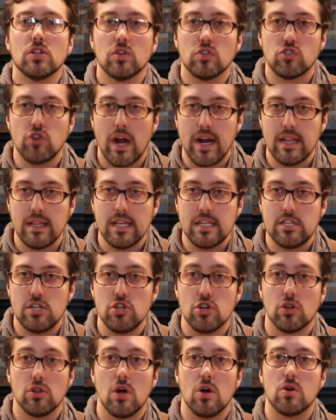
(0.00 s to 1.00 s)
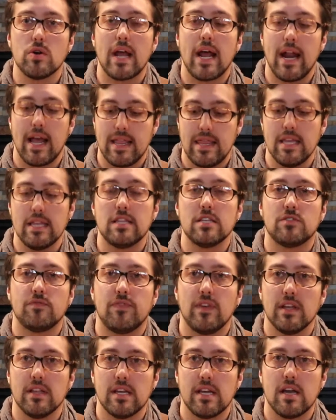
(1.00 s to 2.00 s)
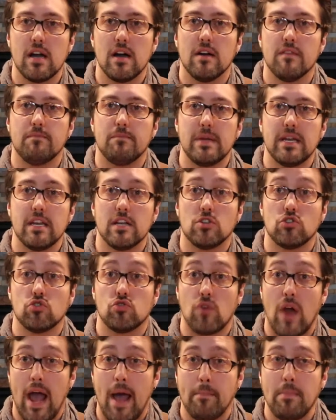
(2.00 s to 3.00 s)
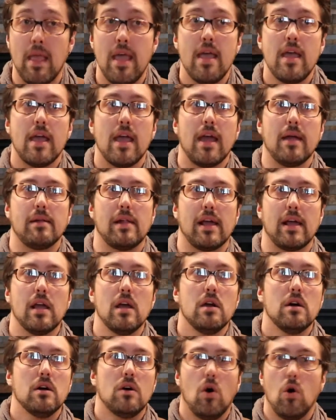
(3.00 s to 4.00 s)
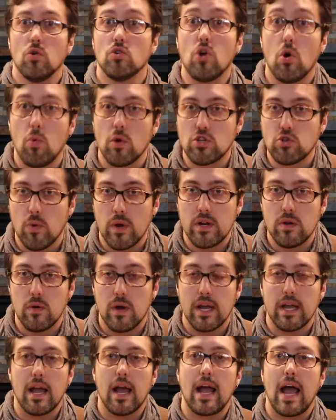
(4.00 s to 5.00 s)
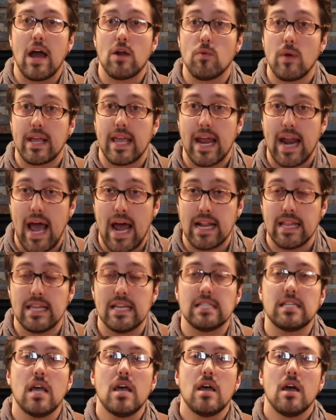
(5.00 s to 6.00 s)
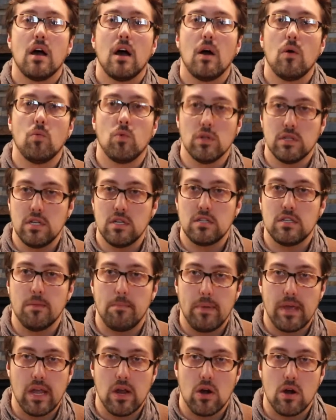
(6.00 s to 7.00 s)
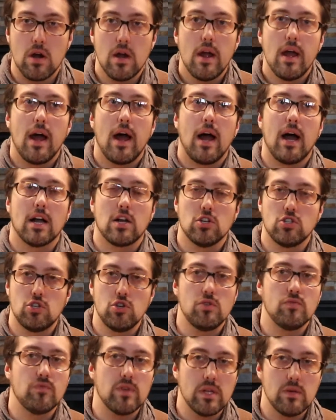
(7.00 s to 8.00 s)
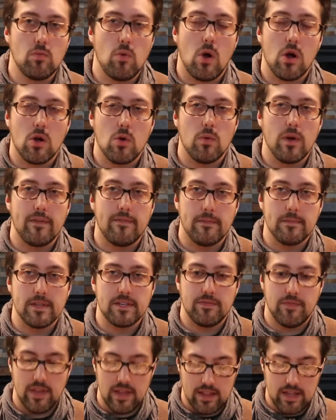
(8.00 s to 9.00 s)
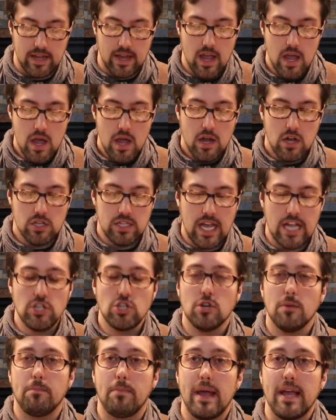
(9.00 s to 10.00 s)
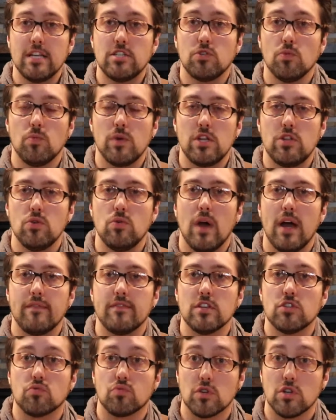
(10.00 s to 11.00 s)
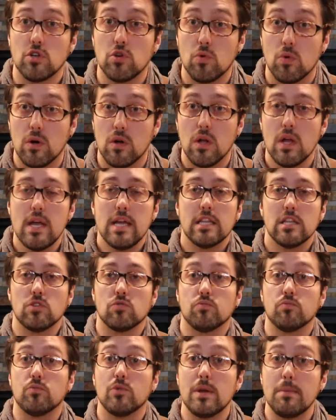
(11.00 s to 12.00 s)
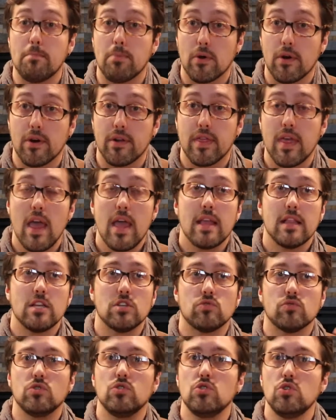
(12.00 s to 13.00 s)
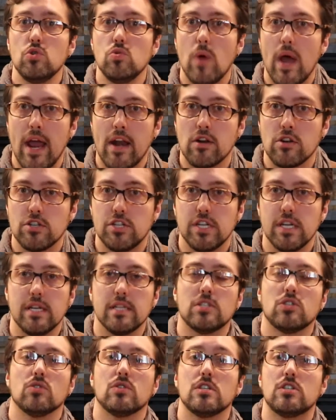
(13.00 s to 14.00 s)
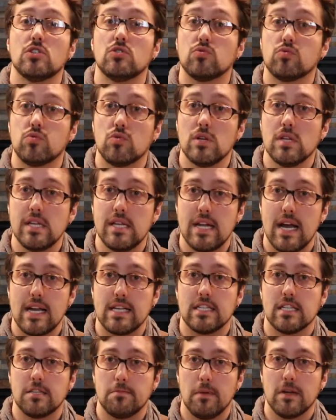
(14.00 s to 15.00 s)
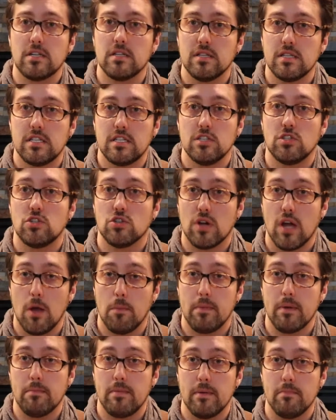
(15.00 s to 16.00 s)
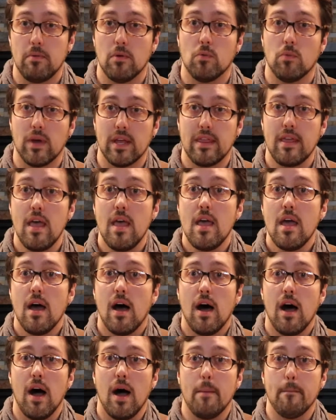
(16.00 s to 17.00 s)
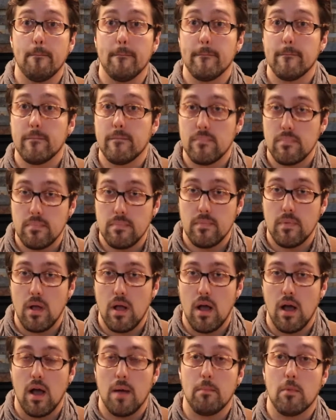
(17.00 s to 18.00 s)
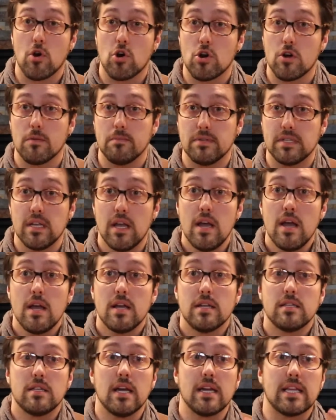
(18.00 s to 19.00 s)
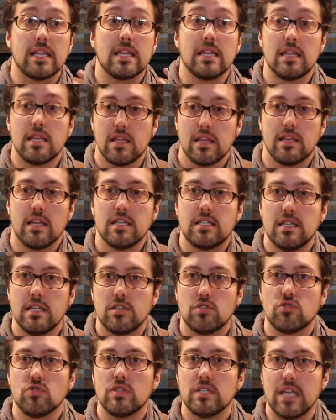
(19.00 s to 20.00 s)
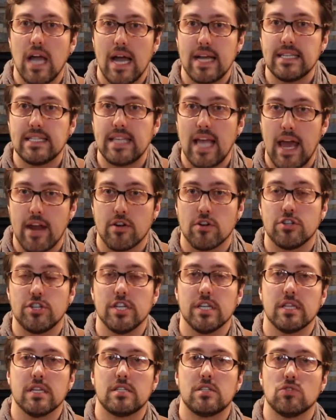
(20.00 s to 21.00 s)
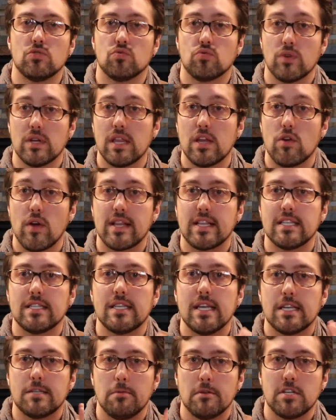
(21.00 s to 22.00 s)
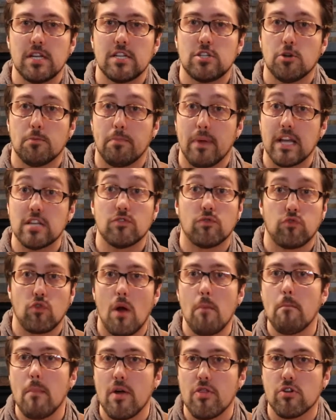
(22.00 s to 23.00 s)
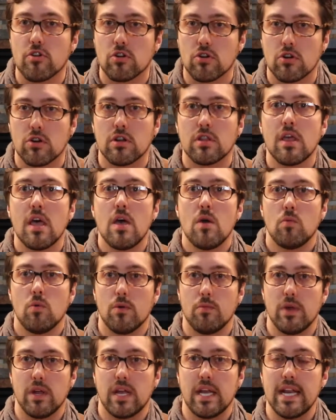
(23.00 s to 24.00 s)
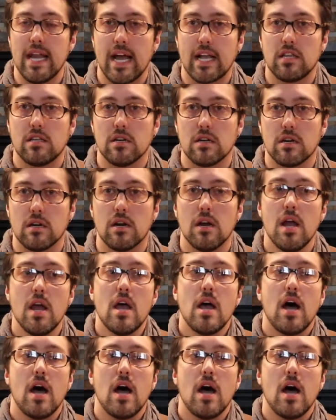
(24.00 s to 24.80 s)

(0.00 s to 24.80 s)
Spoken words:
try to lessen your load. And I think this feeling of being trapped and like, oh no, how do I get out of this, will disappear, because you can really walk away from this feeling, because at your base we do have this renewal, this rebirth, this new energy. So this is really nice, especially since you're helping people with herbs. This is nice energy. This is really great to see, especially at your base from Mother Earth, where we connect to her.